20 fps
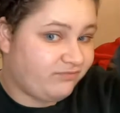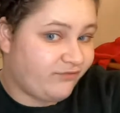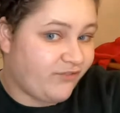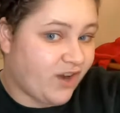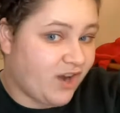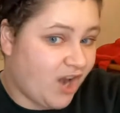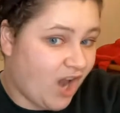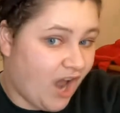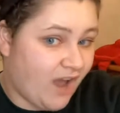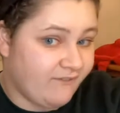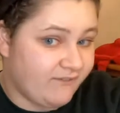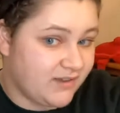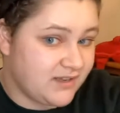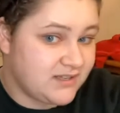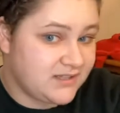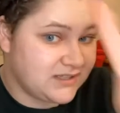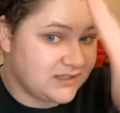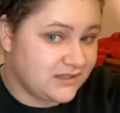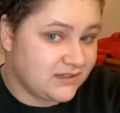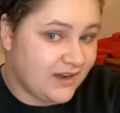front
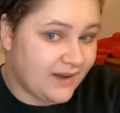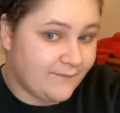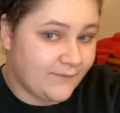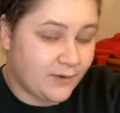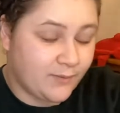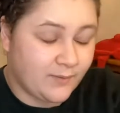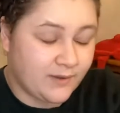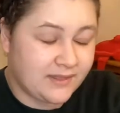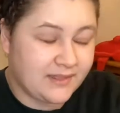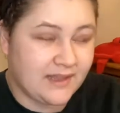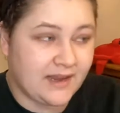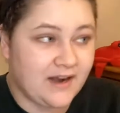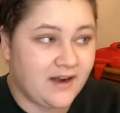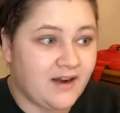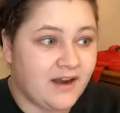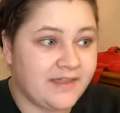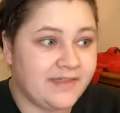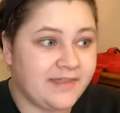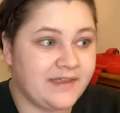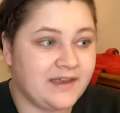office and everyone
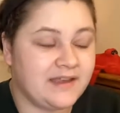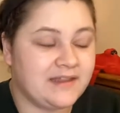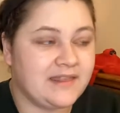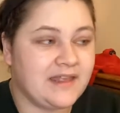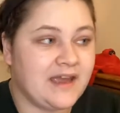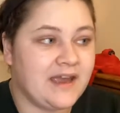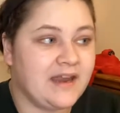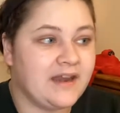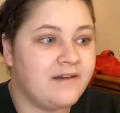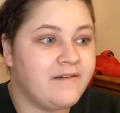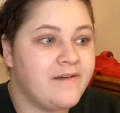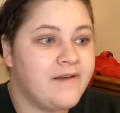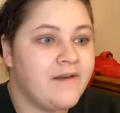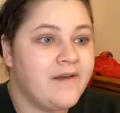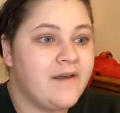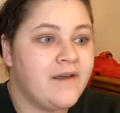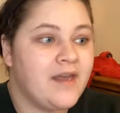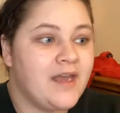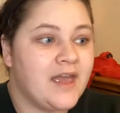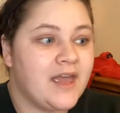there. I think that
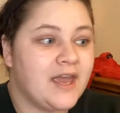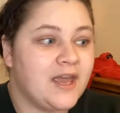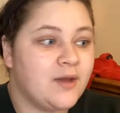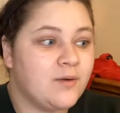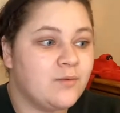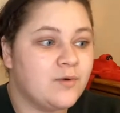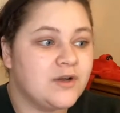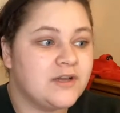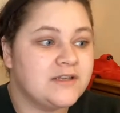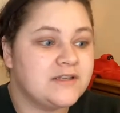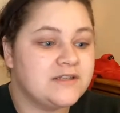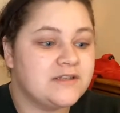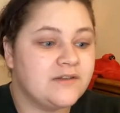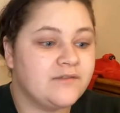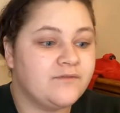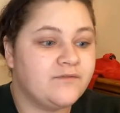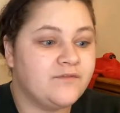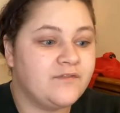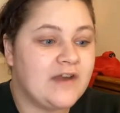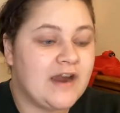it was
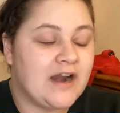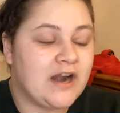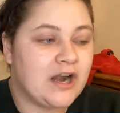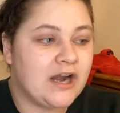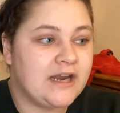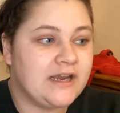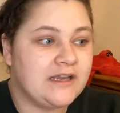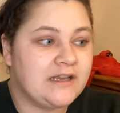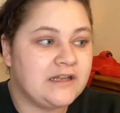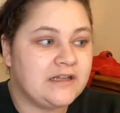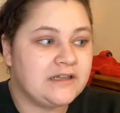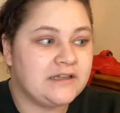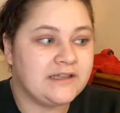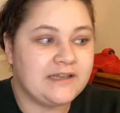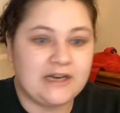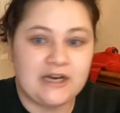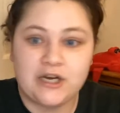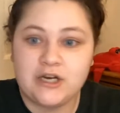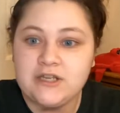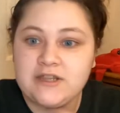very
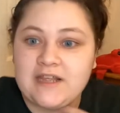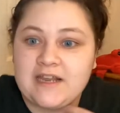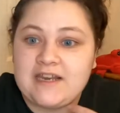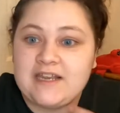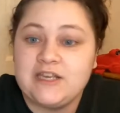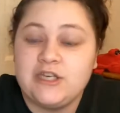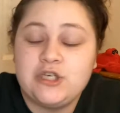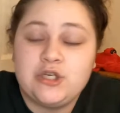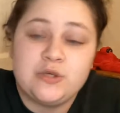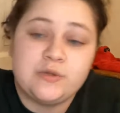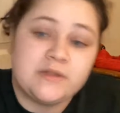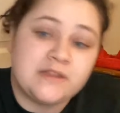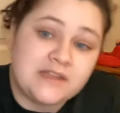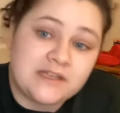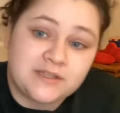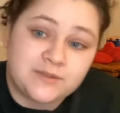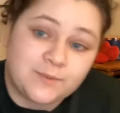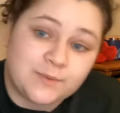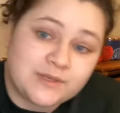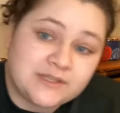clear that he knew that
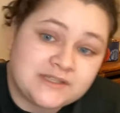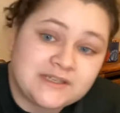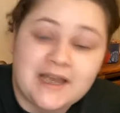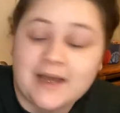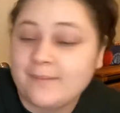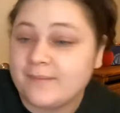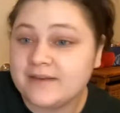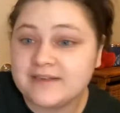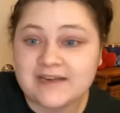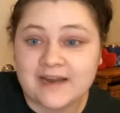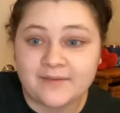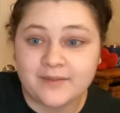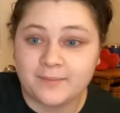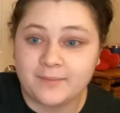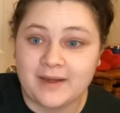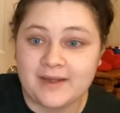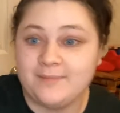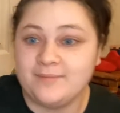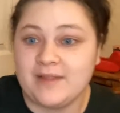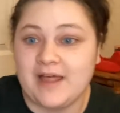this was coming down the
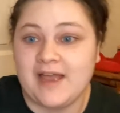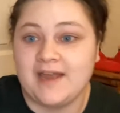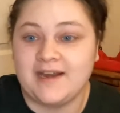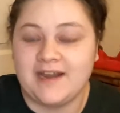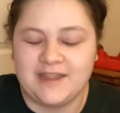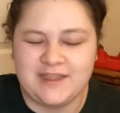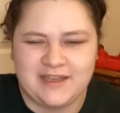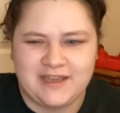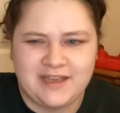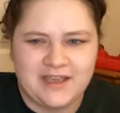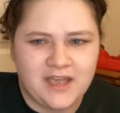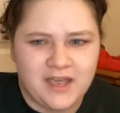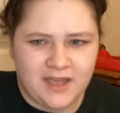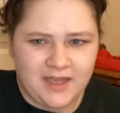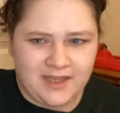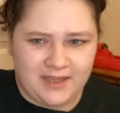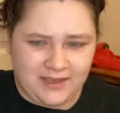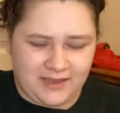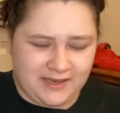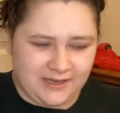pipeline. I think
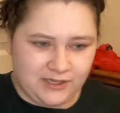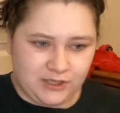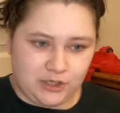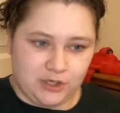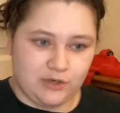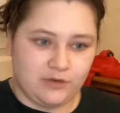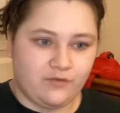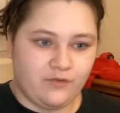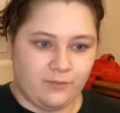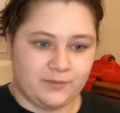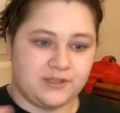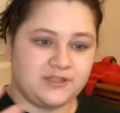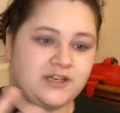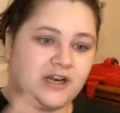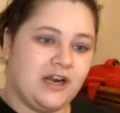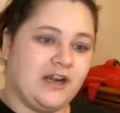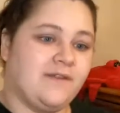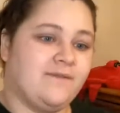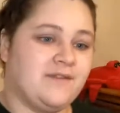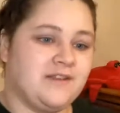he knew from the
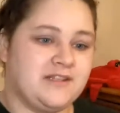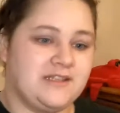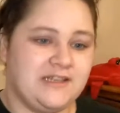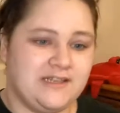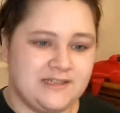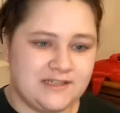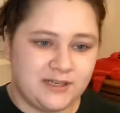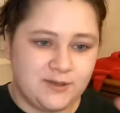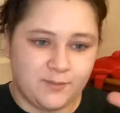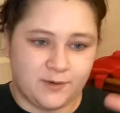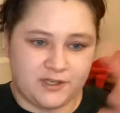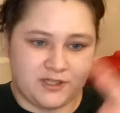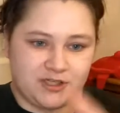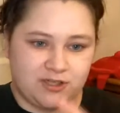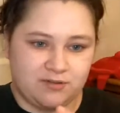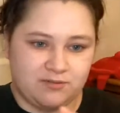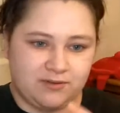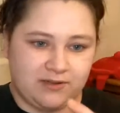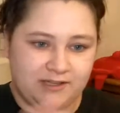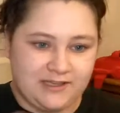start of the season,
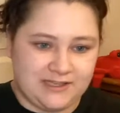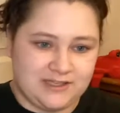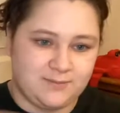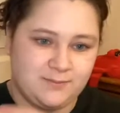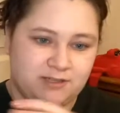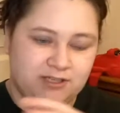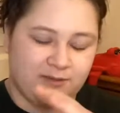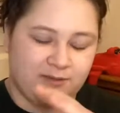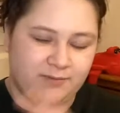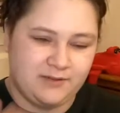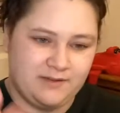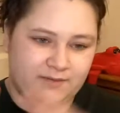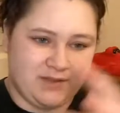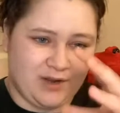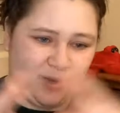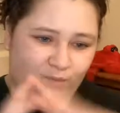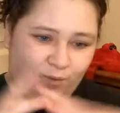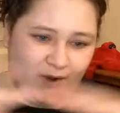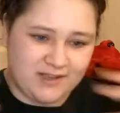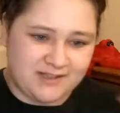which leads me to believe
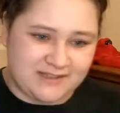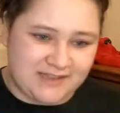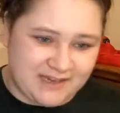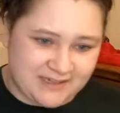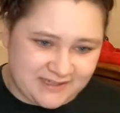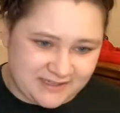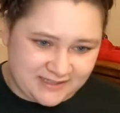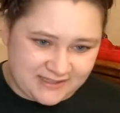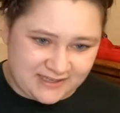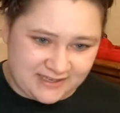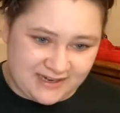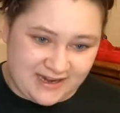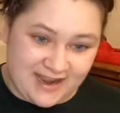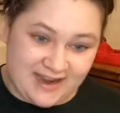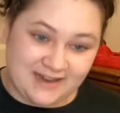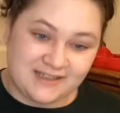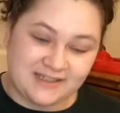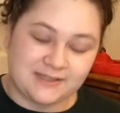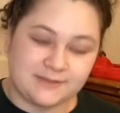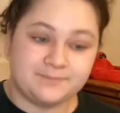there was that
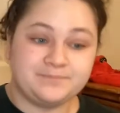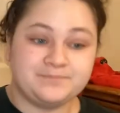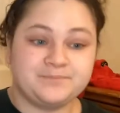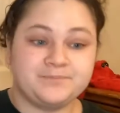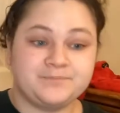disconnect